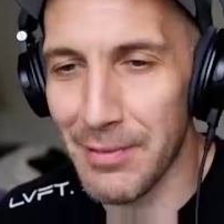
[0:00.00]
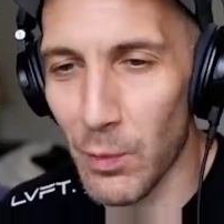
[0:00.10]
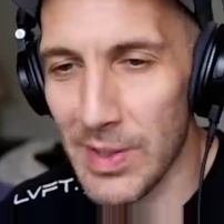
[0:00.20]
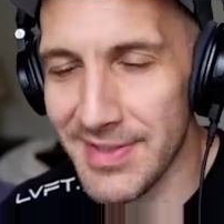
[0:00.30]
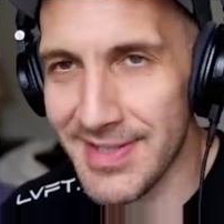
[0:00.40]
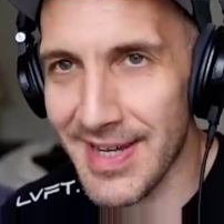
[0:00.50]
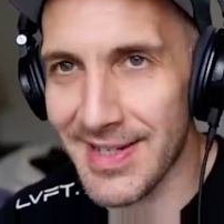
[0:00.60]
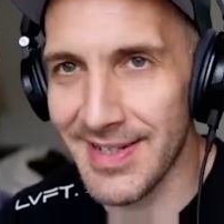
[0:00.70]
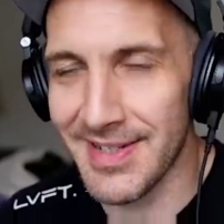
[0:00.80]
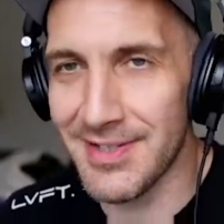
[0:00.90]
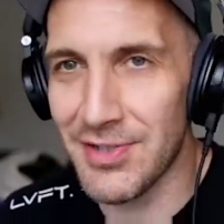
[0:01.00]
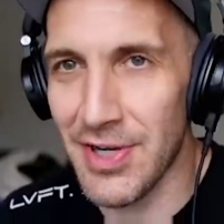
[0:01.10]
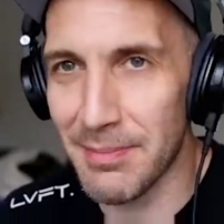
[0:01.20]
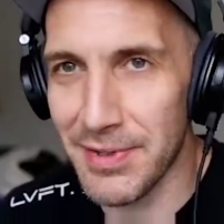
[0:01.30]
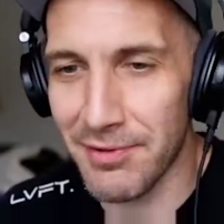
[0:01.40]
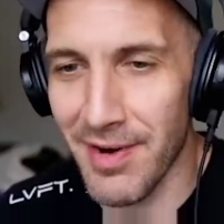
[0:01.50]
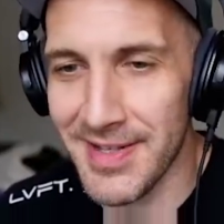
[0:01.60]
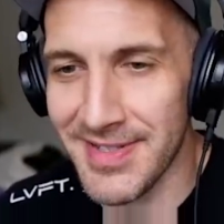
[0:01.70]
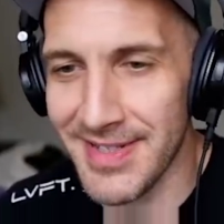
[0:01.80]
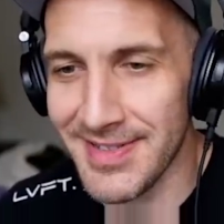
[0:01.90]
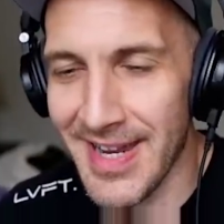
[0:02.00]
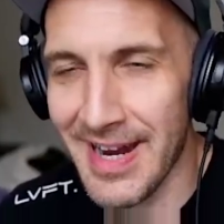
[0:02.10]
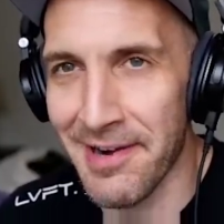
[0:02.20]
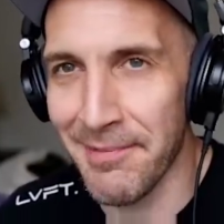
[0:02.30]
in one second and jumped across the entire